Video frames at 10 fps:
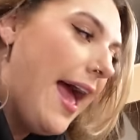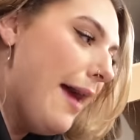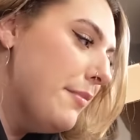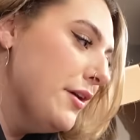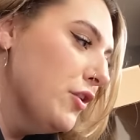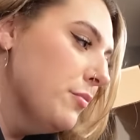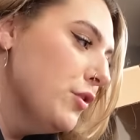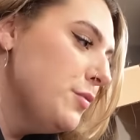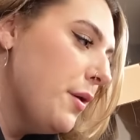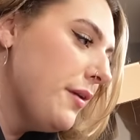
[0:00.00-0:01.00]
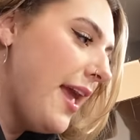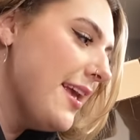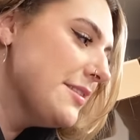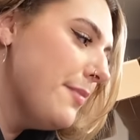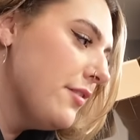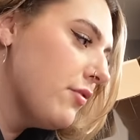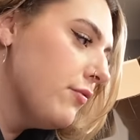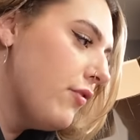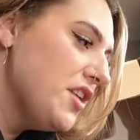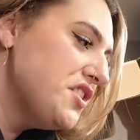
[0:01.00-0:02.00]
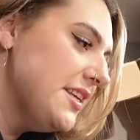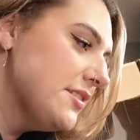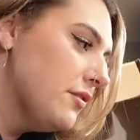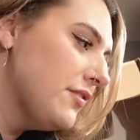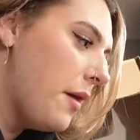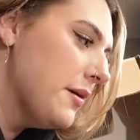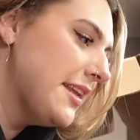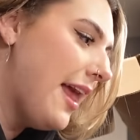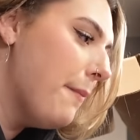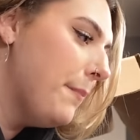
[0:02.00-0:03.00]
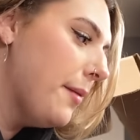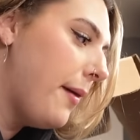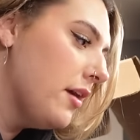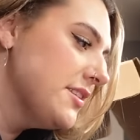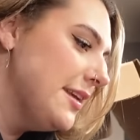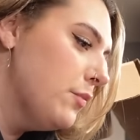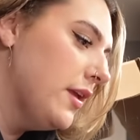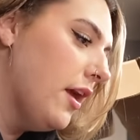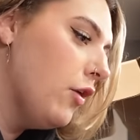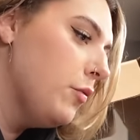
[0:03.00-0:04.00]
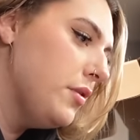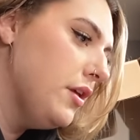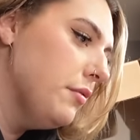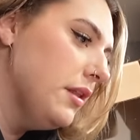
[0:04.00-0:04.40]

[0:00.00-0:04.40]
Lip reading: Emma, your mud bouquet is made from fresh seasonal flowers and handpicked by our team. We hope you